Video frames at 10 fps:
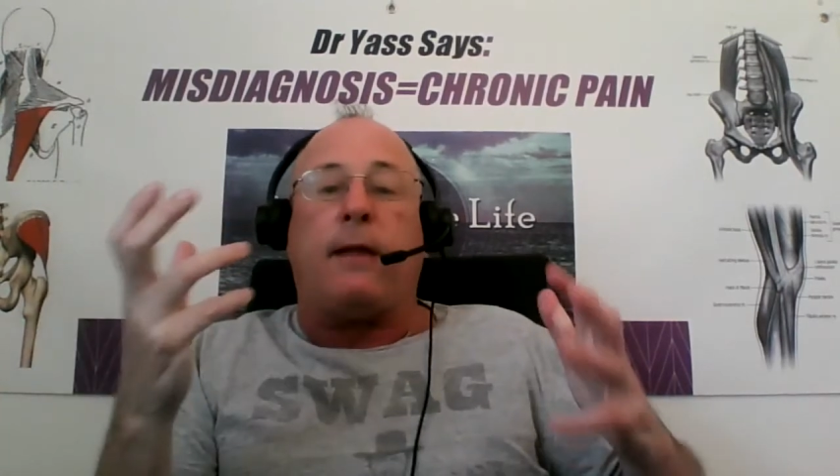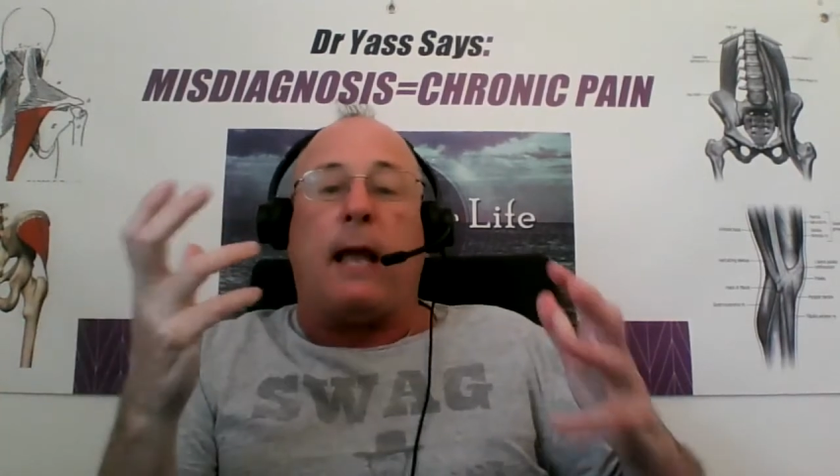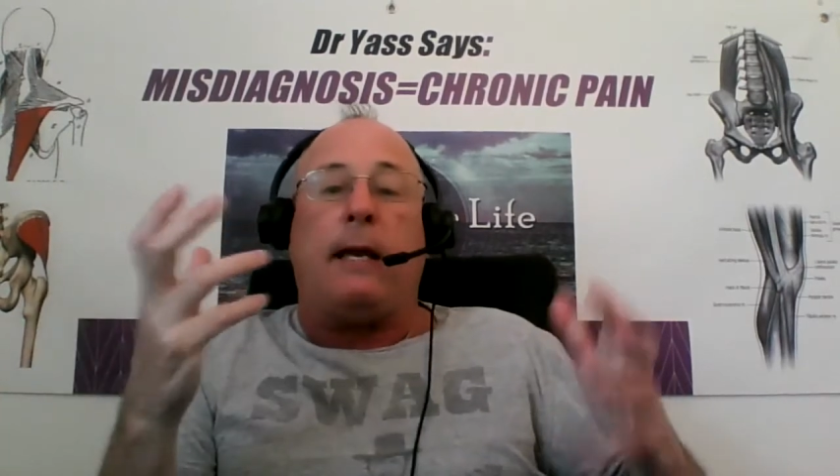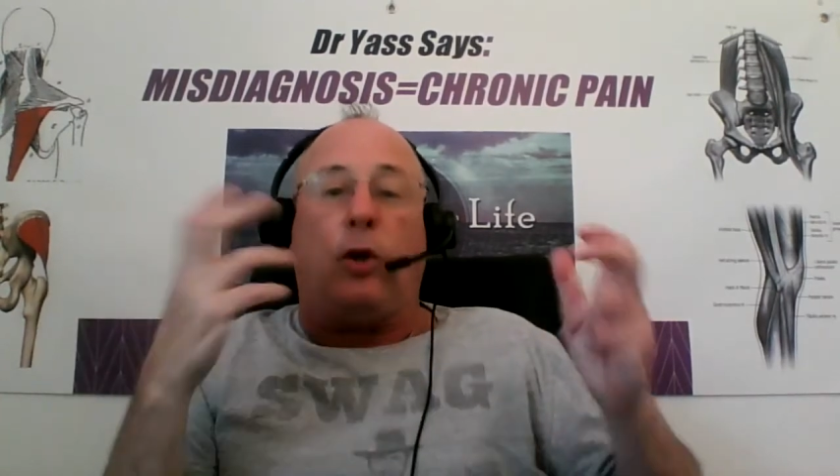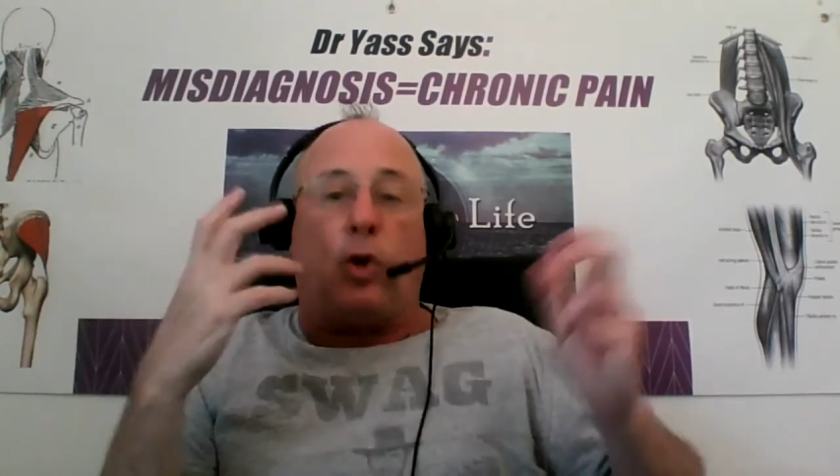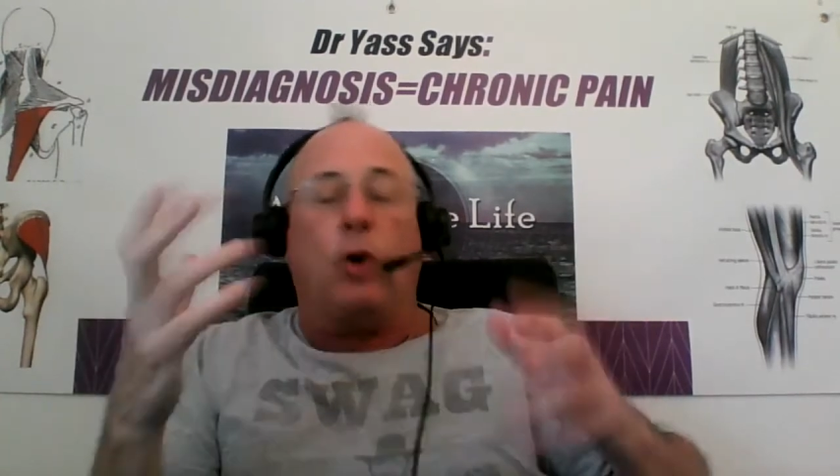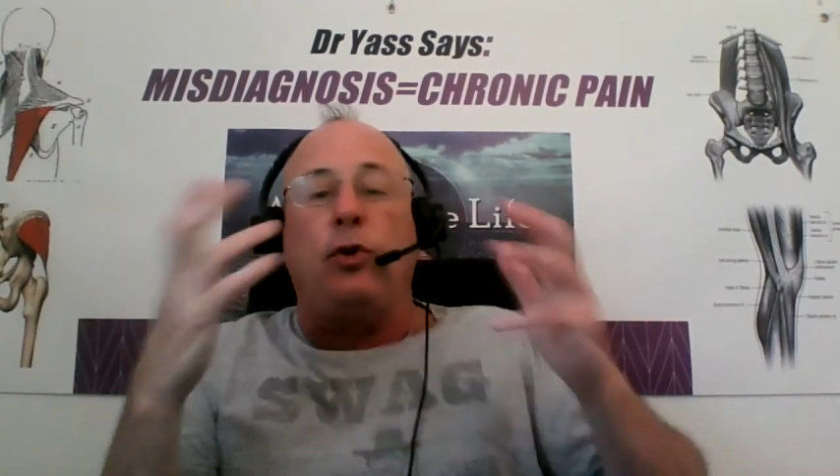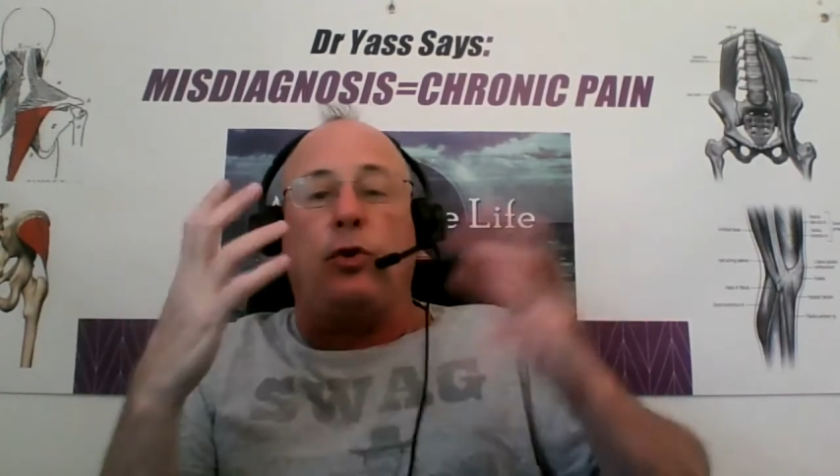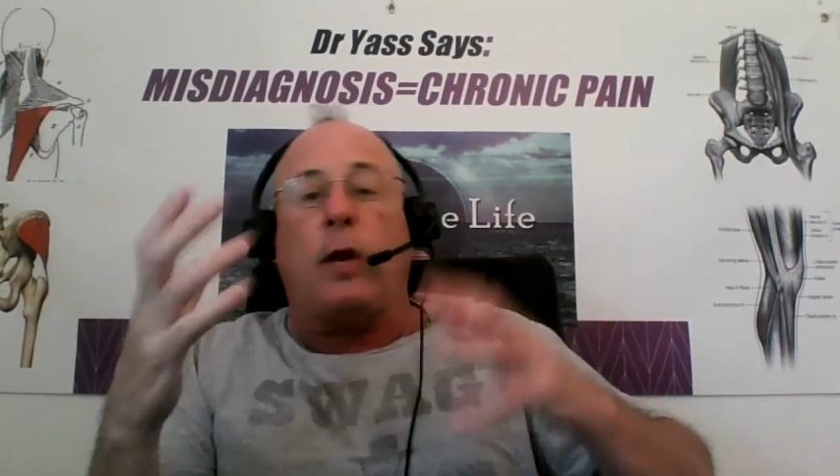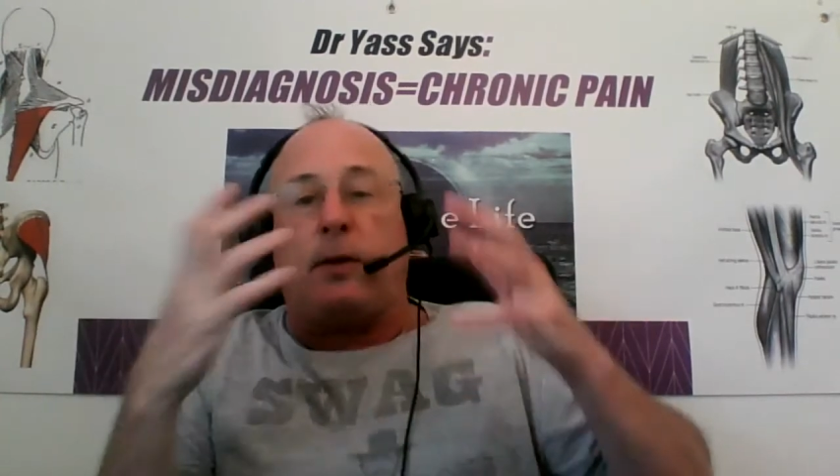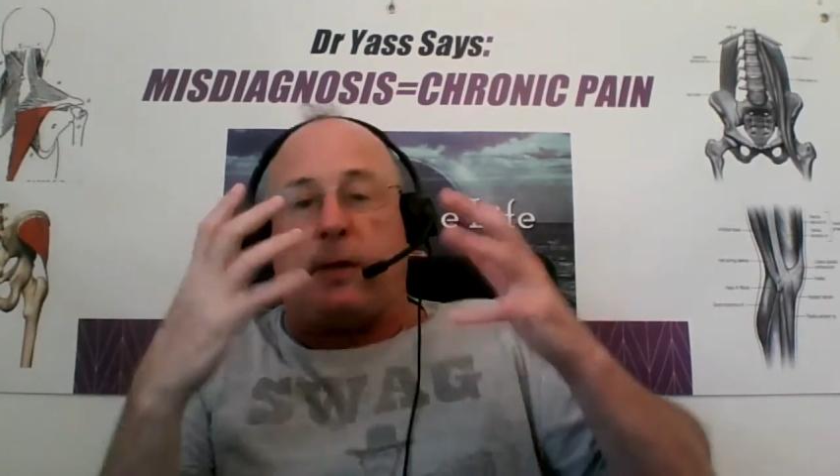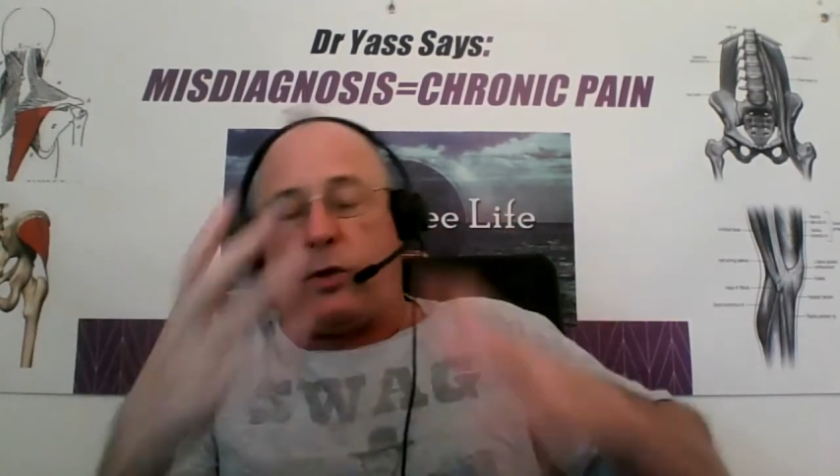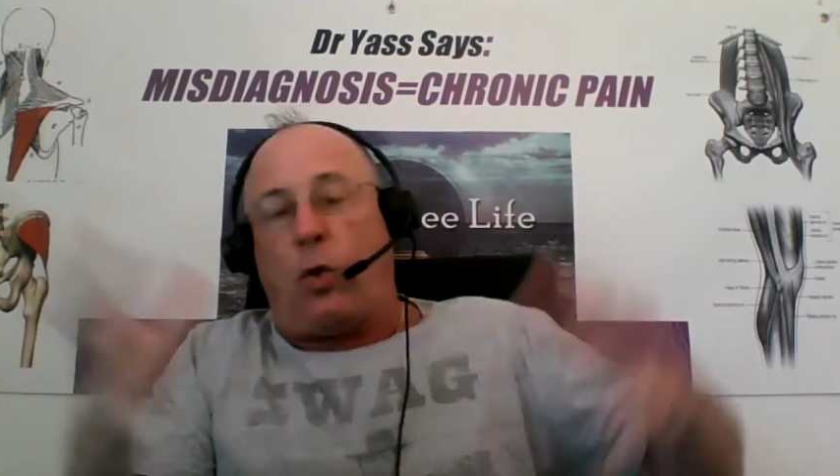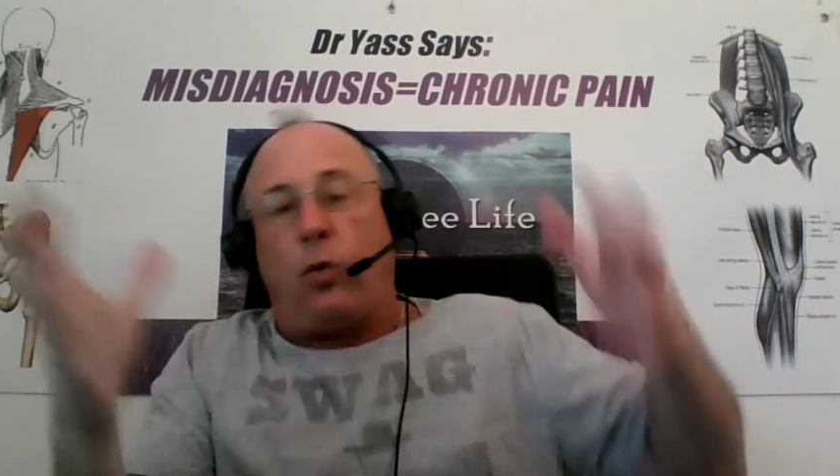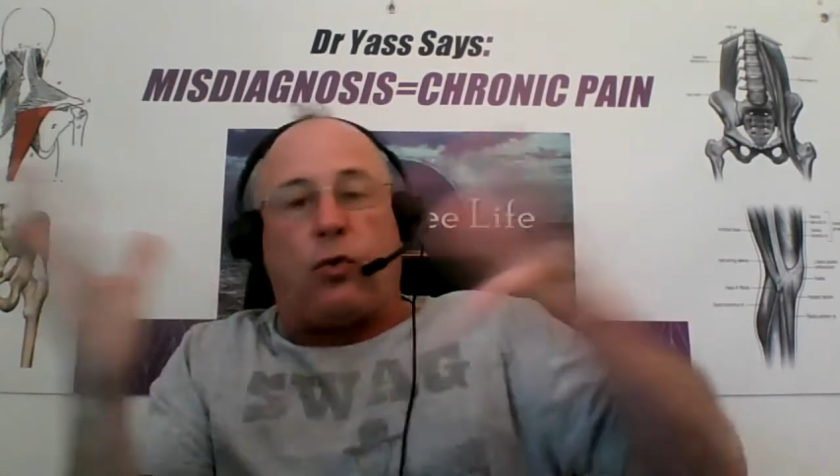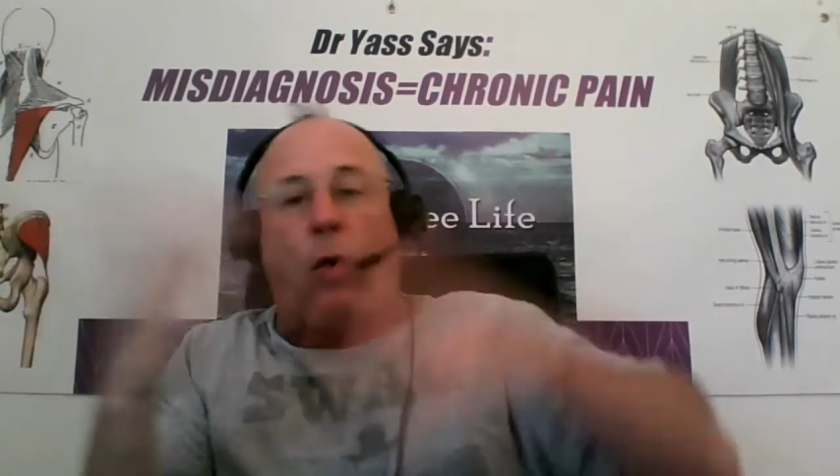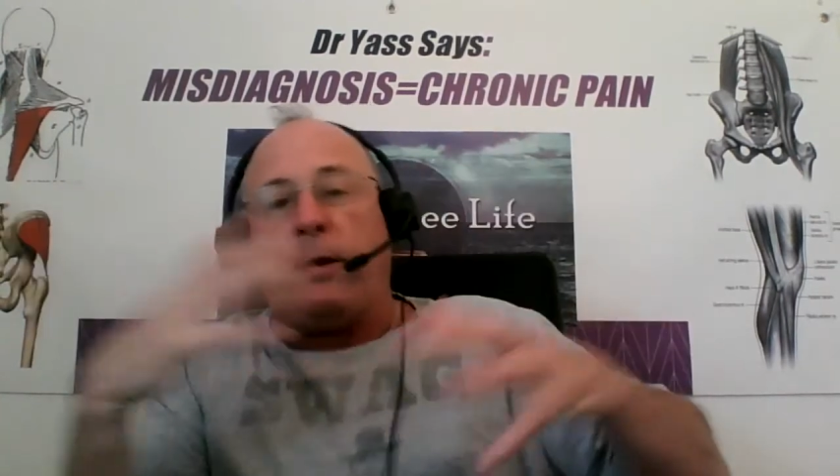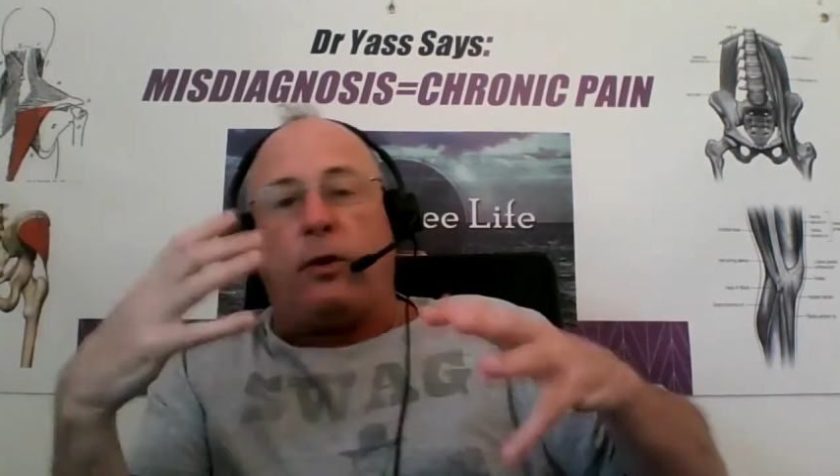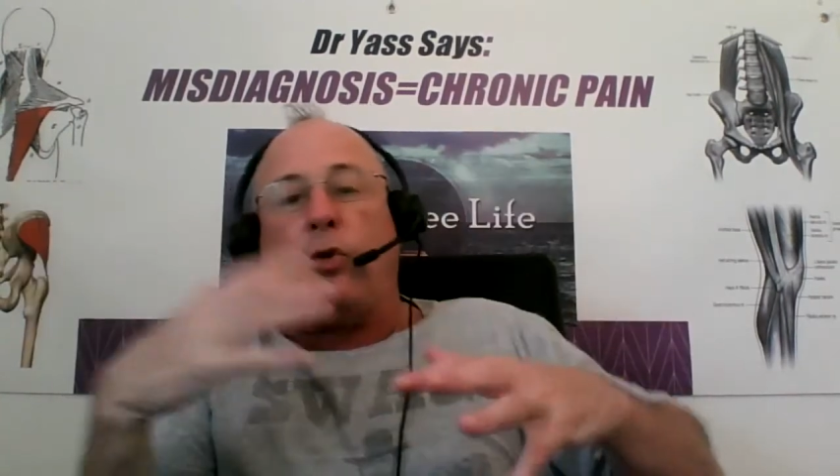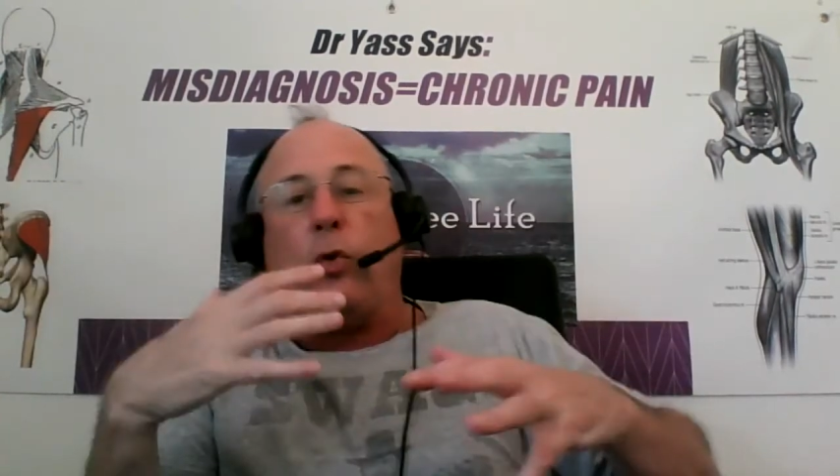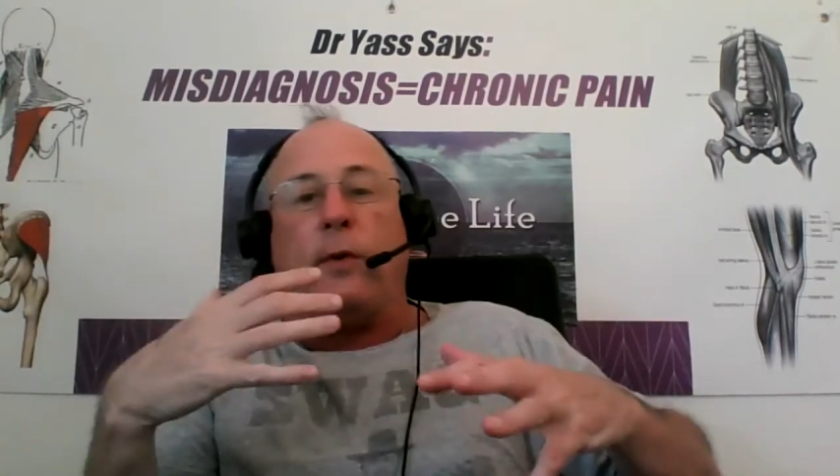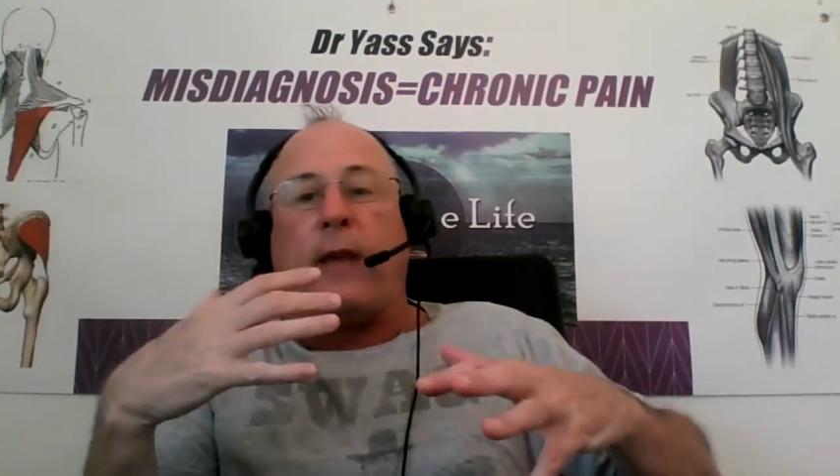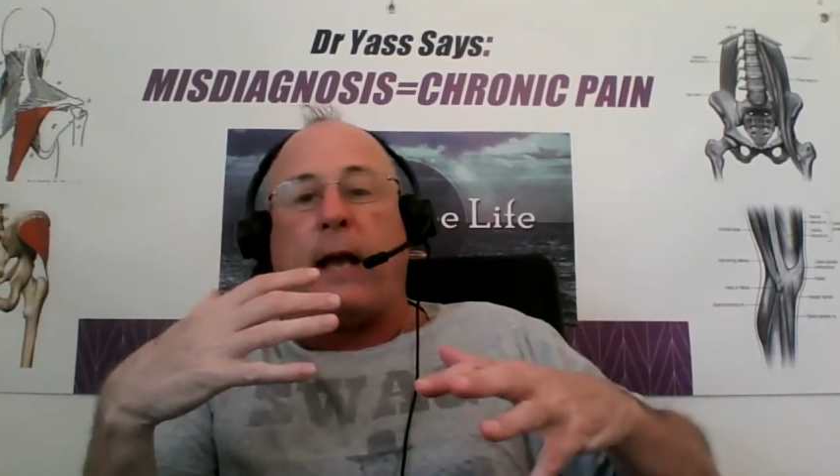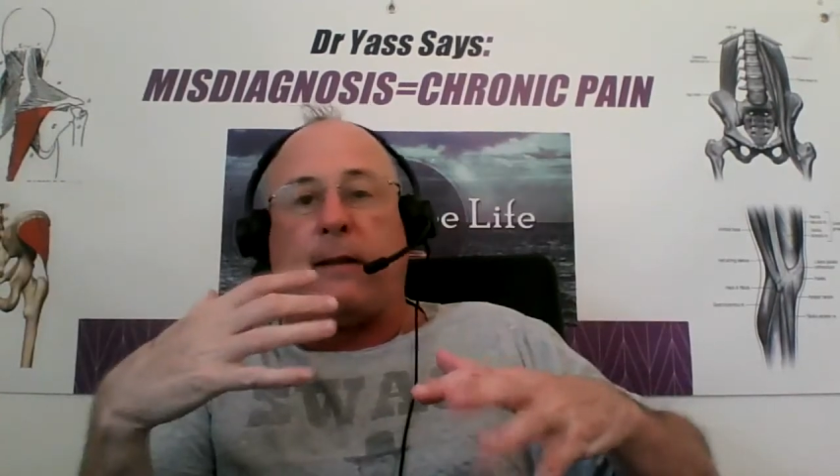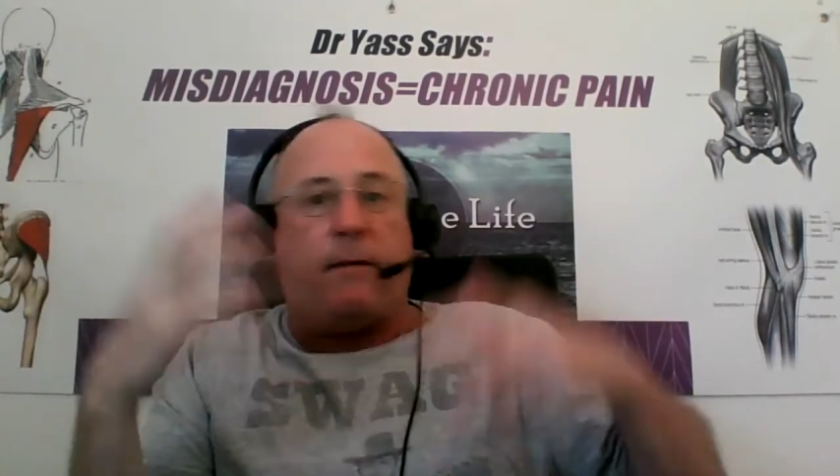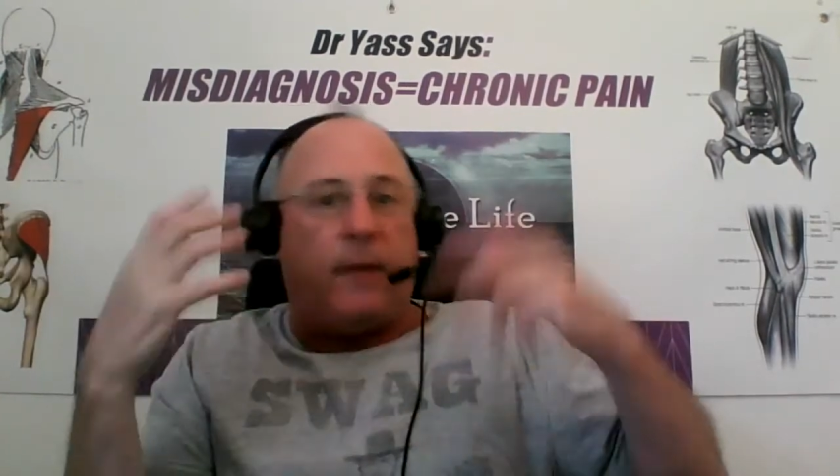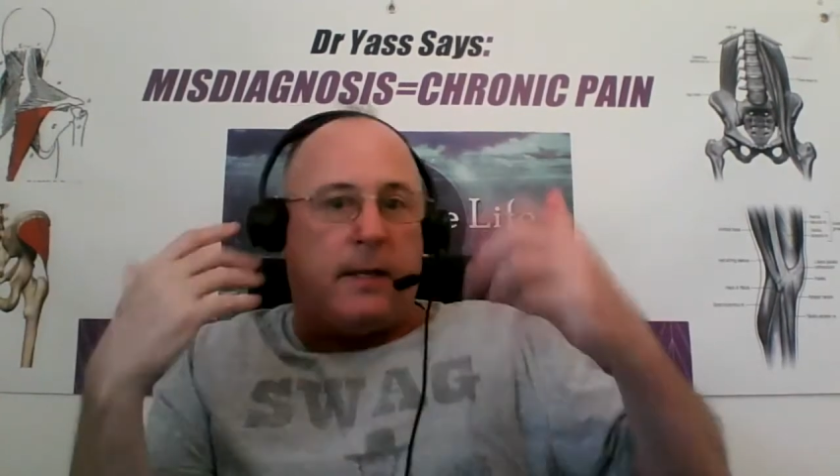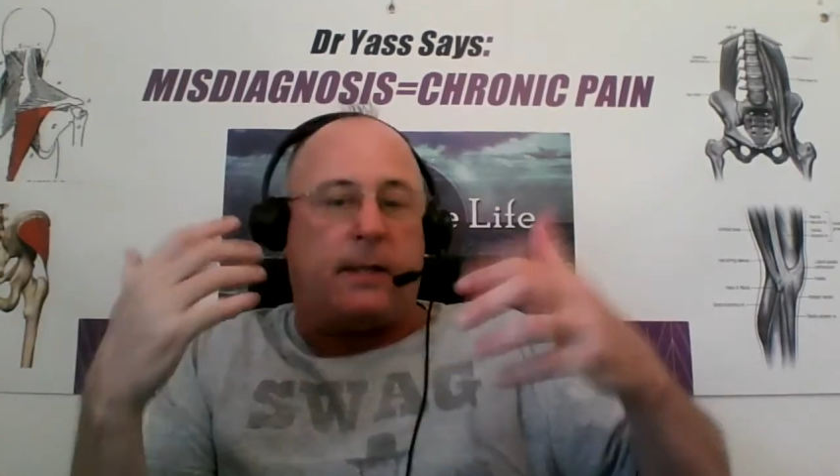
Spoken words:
That he couldn't trying to do his activity,